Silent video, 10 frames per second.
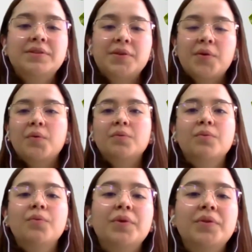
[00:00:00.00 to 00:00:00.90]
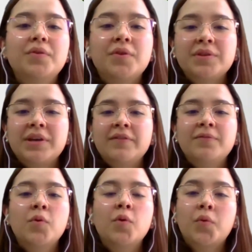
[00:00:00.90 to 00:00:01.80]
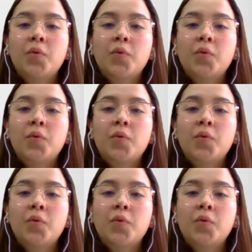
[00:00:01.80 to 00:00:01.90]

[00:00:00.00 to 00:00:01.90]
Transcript: so we do not have more